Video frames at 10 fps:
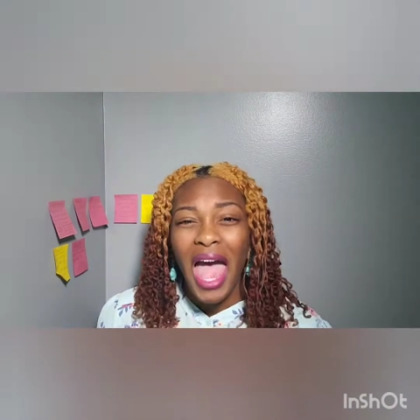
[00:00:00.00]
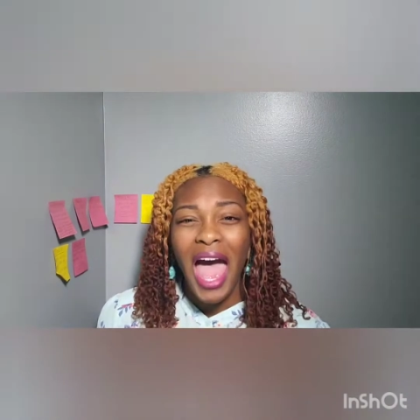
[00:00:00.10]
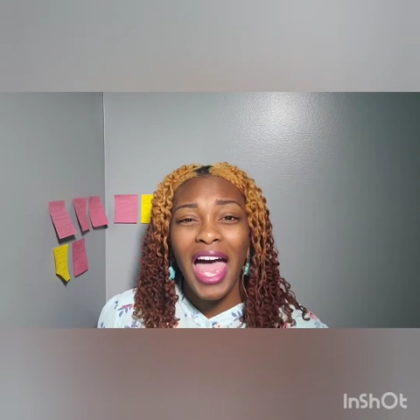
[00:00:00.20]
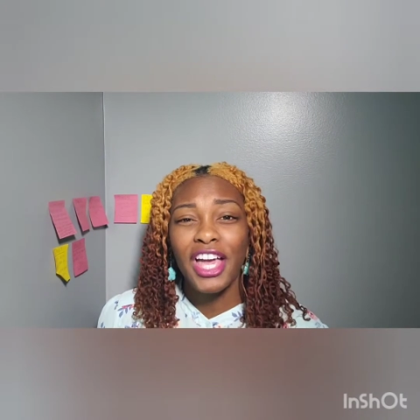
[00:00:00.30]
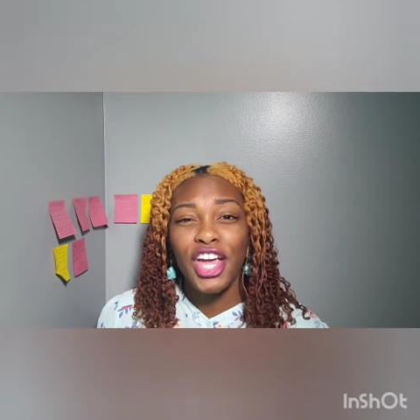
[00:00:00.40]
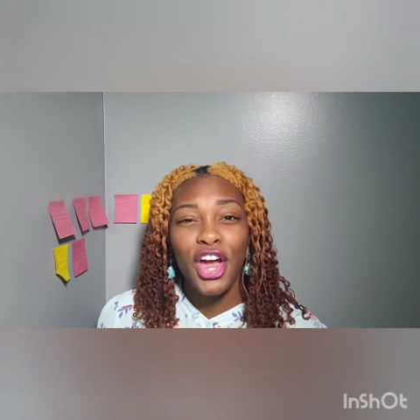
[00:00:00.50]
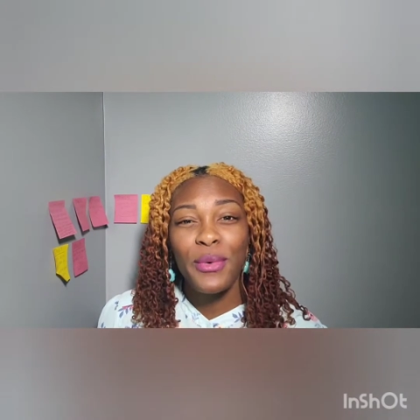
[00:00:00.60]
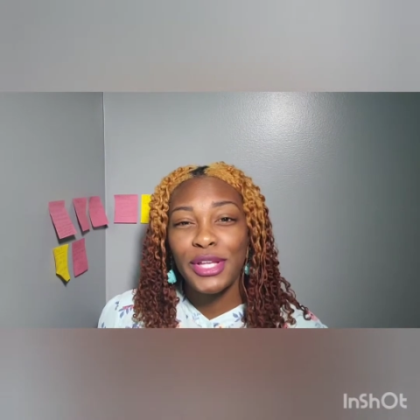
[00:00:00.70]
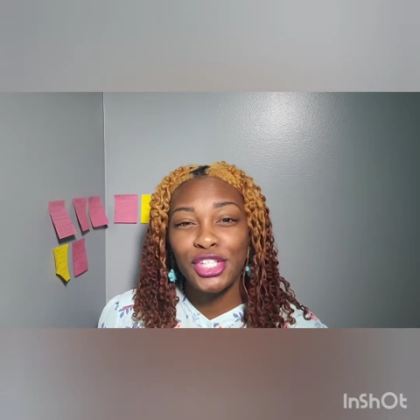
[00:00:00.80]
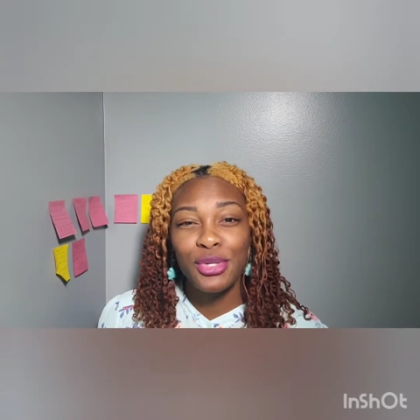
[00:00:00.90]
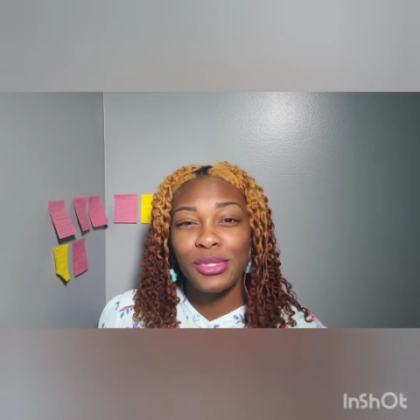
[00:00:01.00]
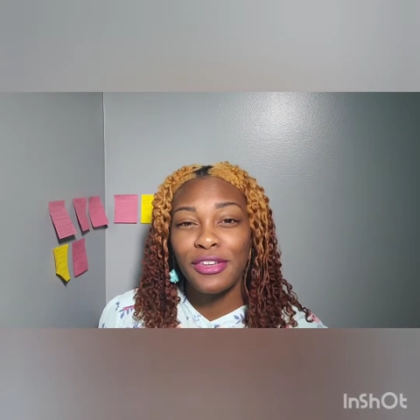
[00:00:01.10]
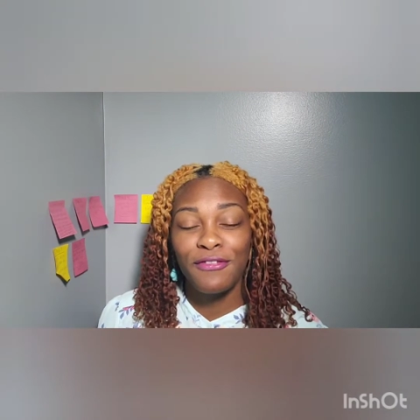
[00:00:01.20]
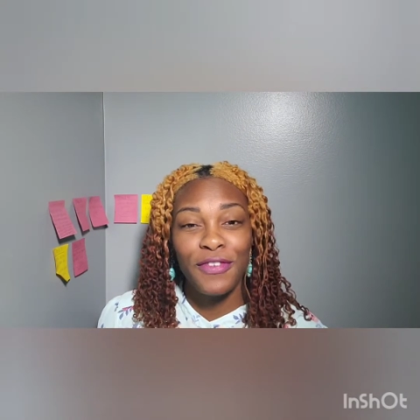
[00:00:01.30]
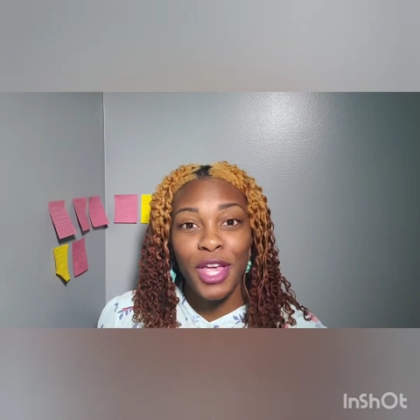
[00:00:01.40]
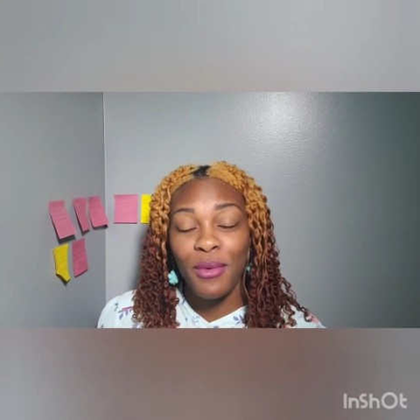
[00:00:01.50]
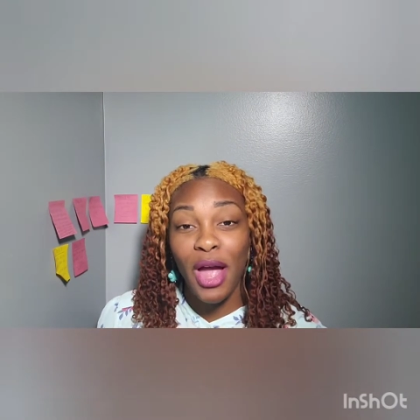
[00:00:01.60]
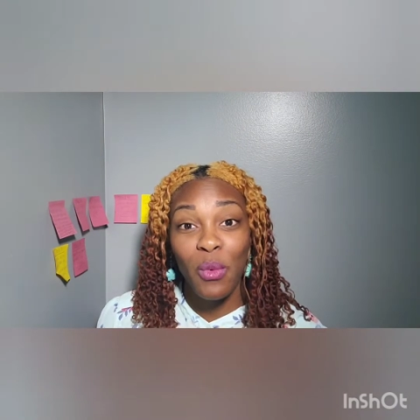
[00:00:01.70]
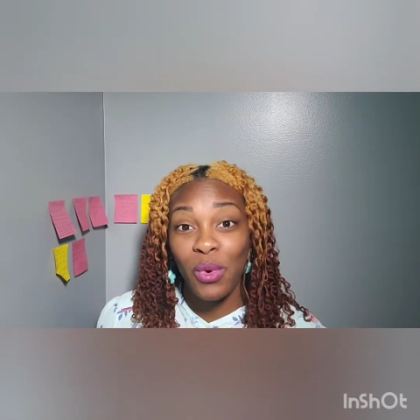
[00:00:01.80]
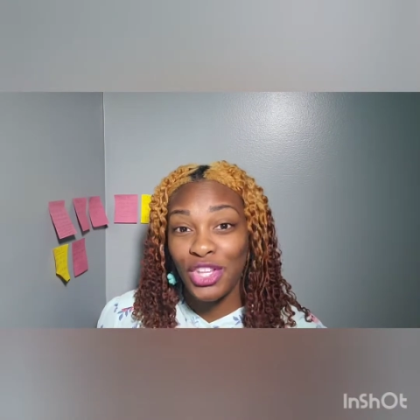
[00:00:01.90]
I encourage you to figure
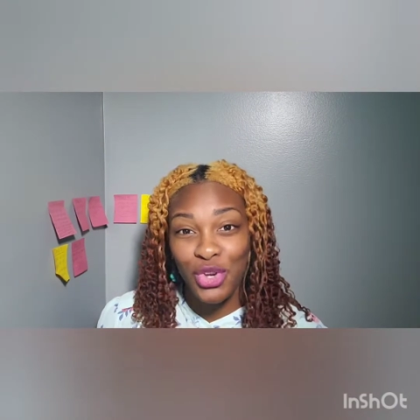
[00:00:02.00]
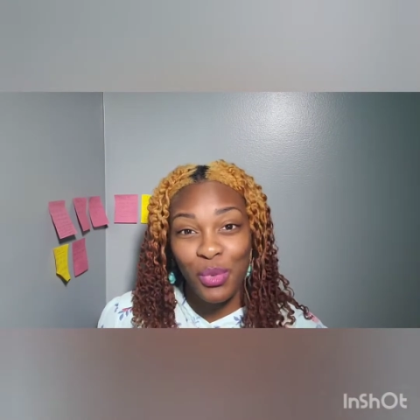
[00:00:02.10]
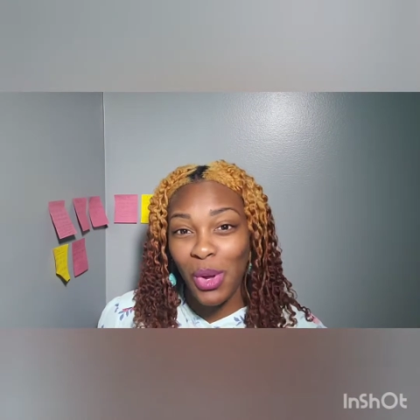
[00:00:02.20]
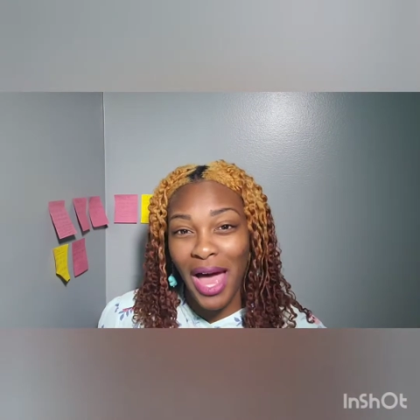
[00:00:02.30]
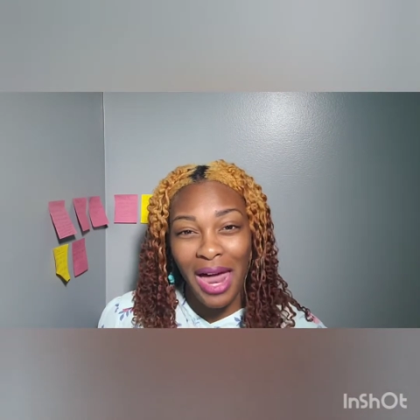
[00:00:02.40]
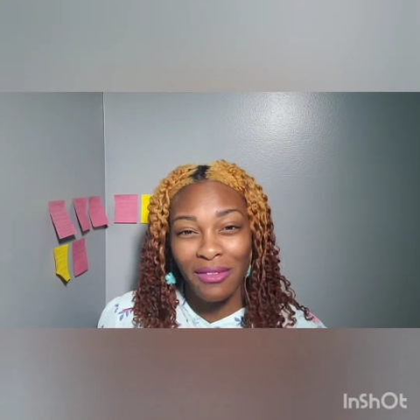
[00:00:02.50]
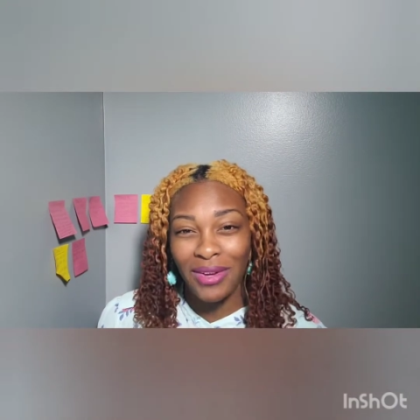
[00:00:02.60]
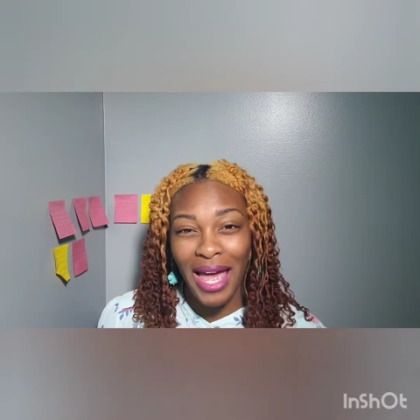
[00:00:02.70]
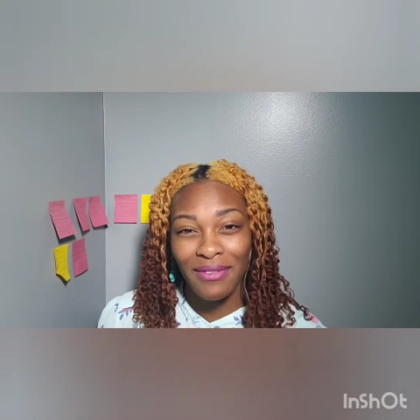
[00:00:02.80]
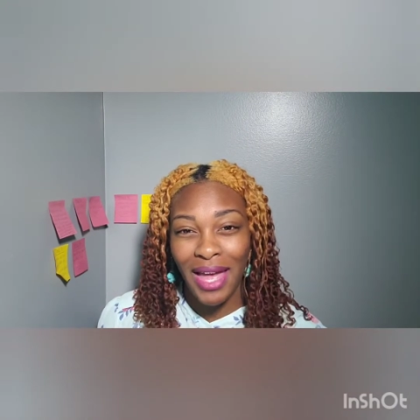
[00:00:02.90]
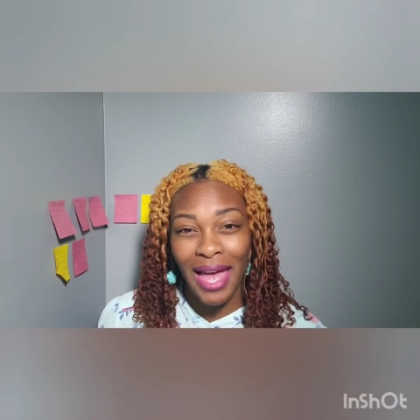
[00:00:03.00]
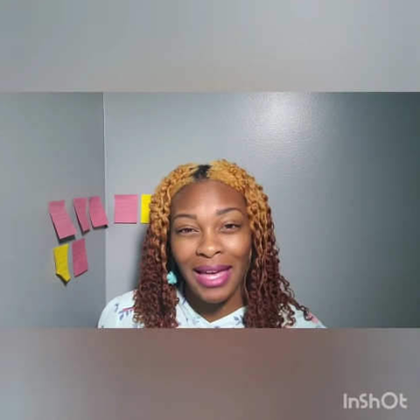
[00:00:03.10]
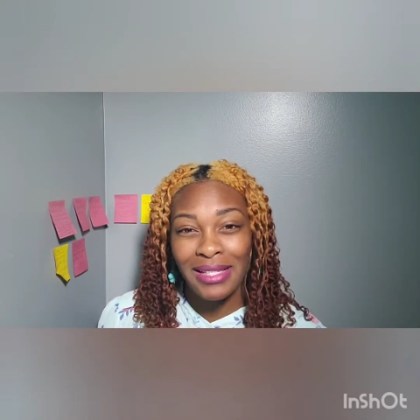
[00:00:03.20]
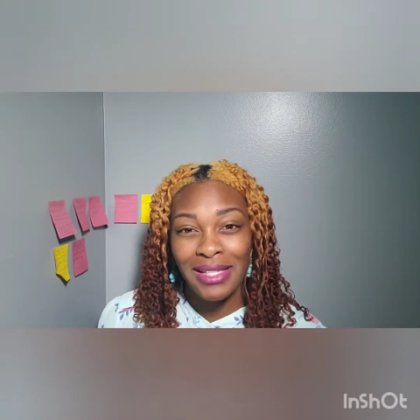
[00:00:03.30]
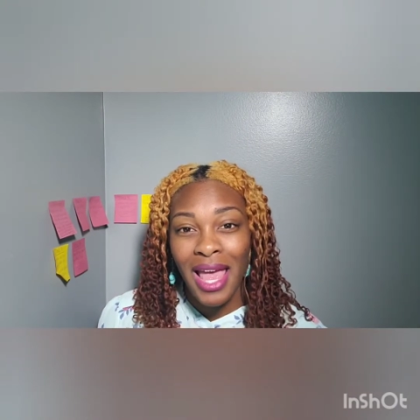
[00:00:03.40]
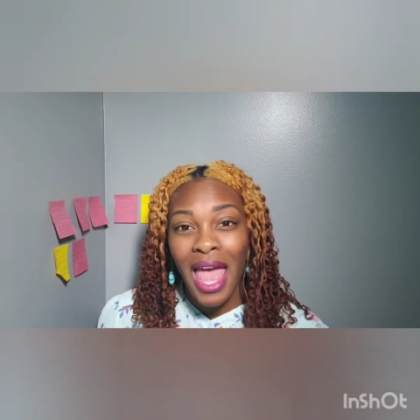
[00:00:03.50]
out what you want out of life, guys.